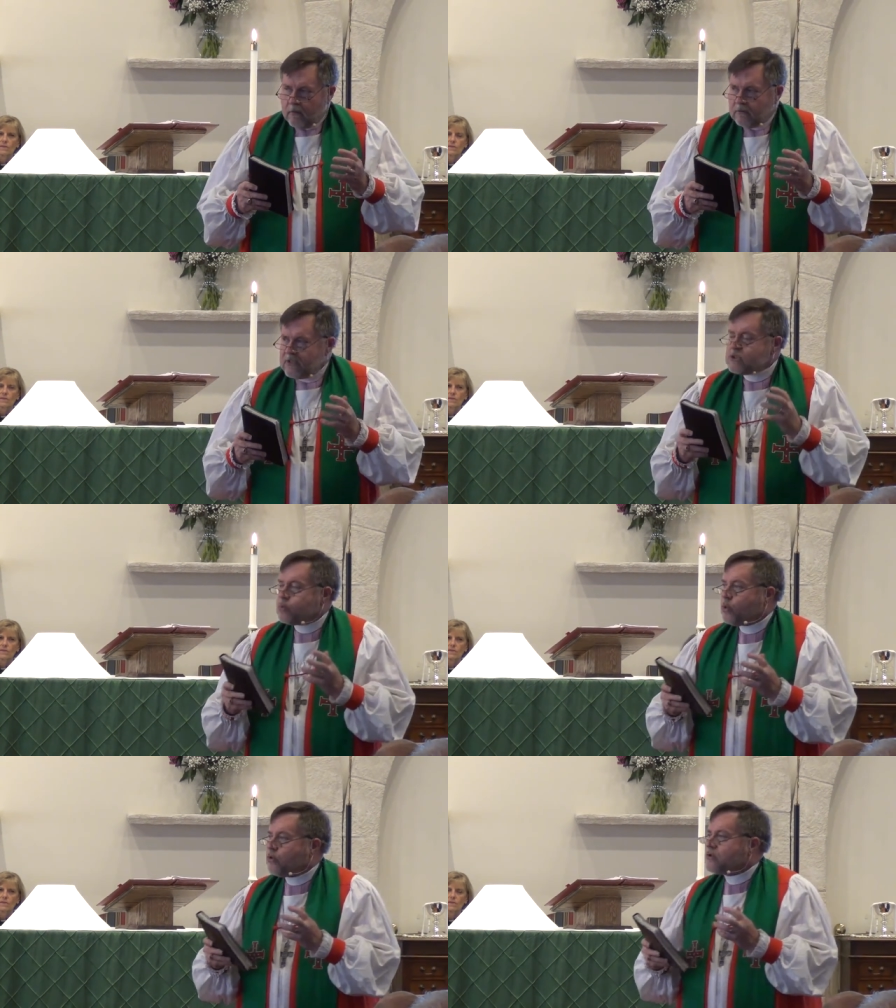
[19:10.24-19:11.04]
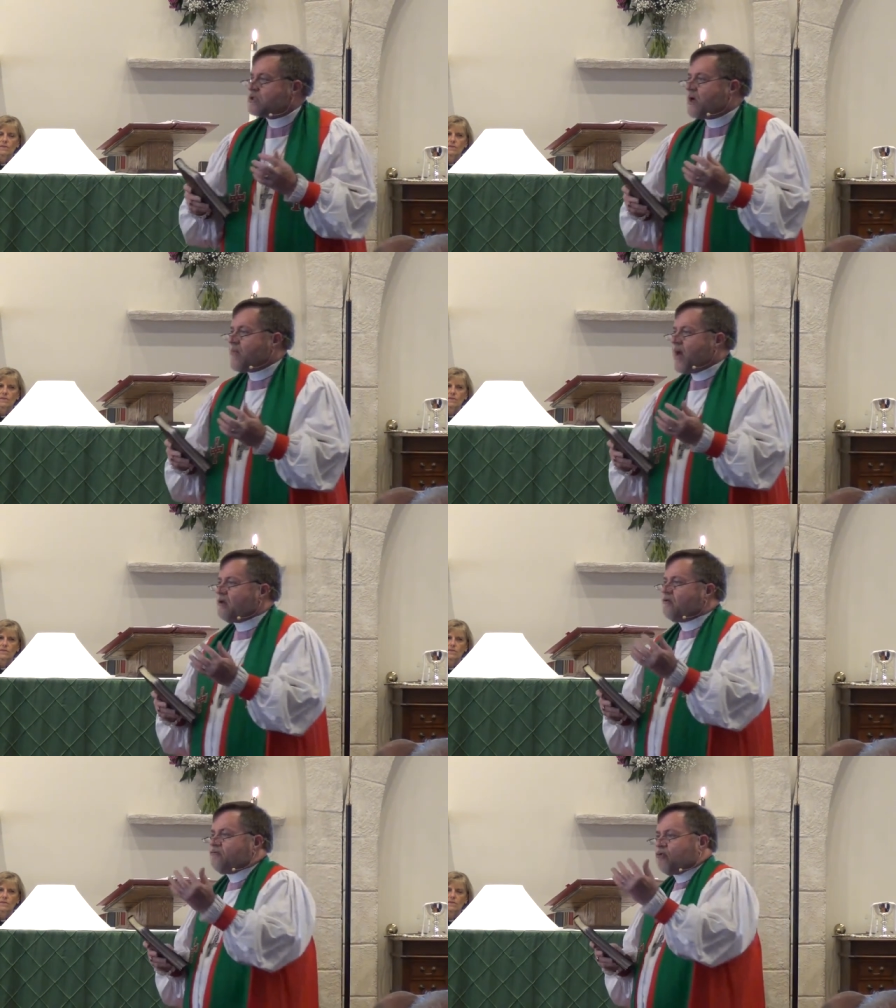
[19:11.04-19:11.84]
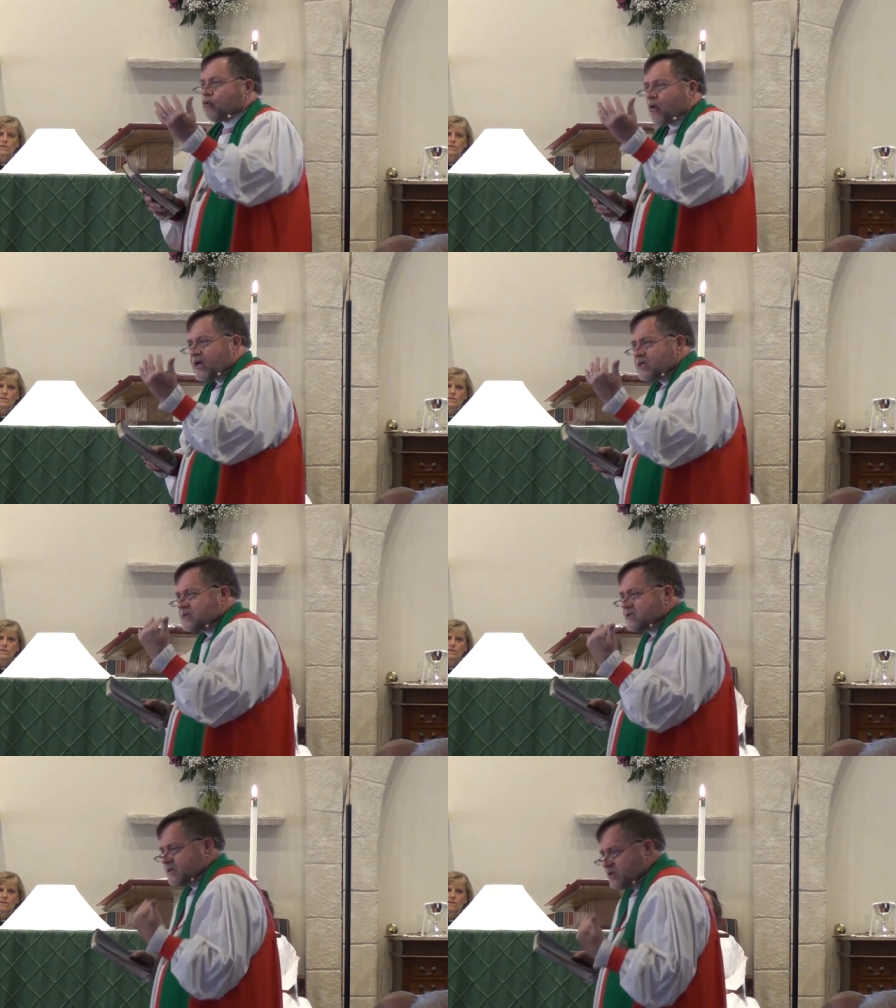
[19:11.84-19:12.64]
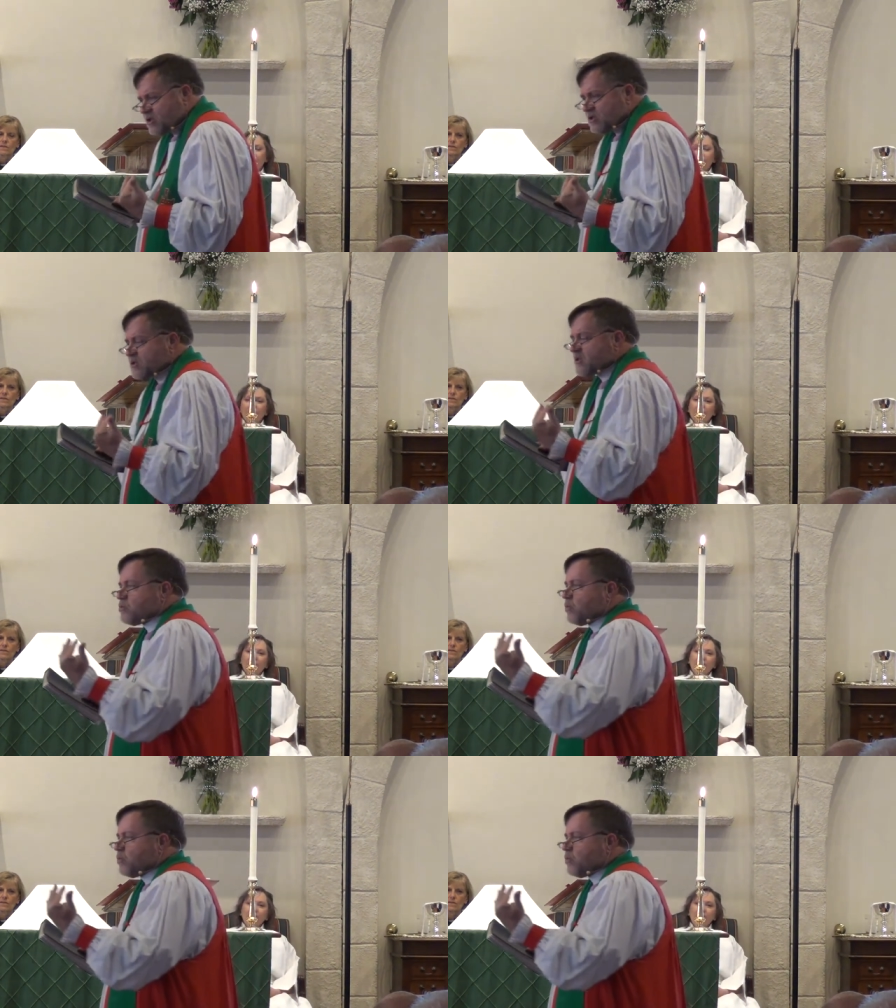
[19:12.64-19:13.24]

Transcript: these words come out of Christ Jesus'